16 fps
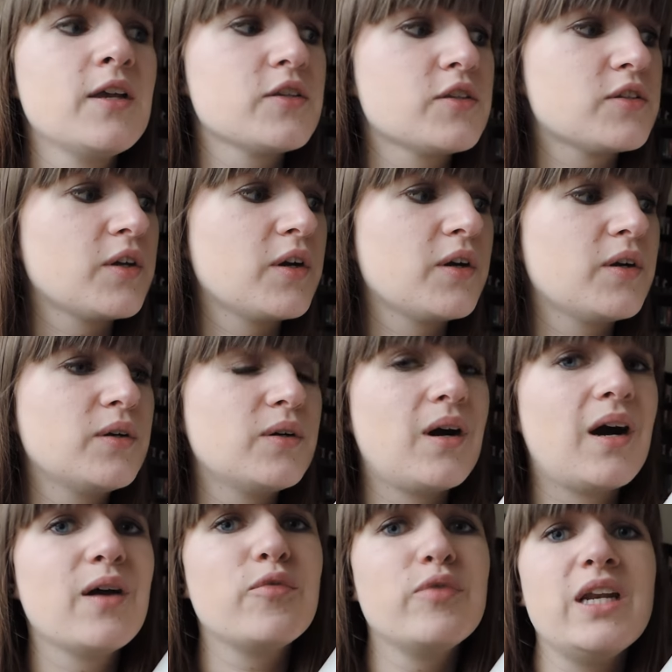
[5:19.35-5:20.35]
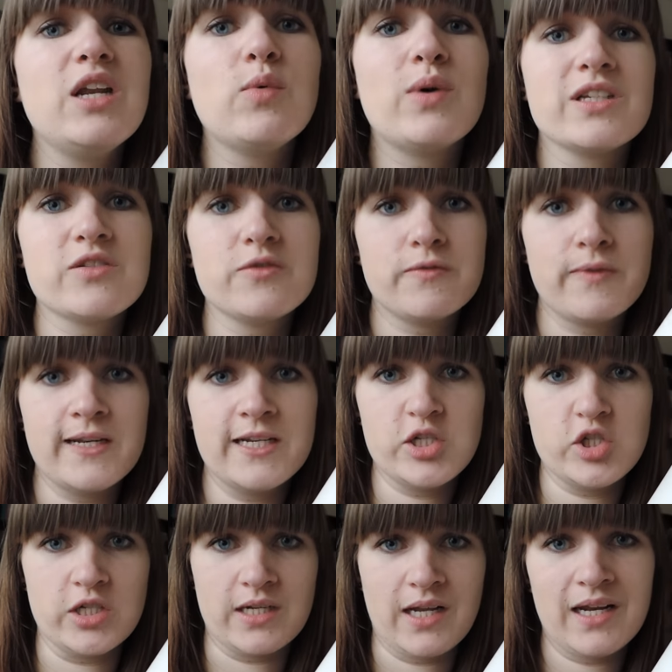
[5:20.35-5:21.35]
so I really want to
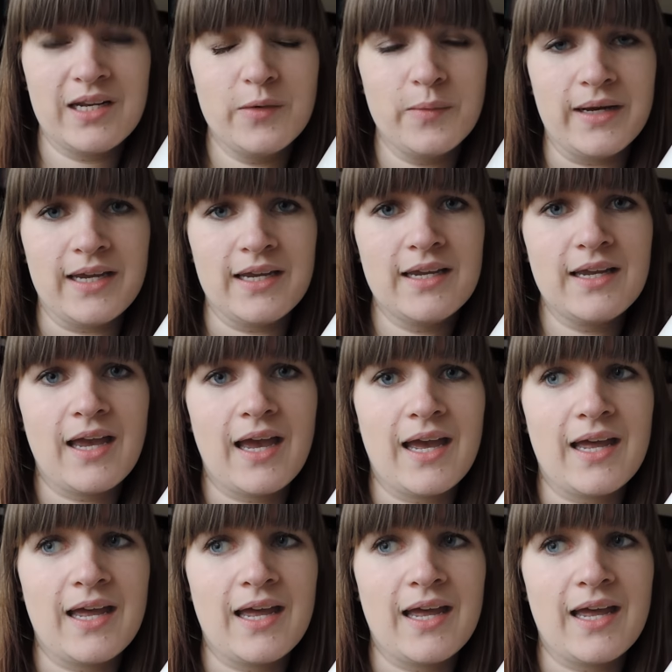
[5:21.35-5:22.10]
finish it anyway,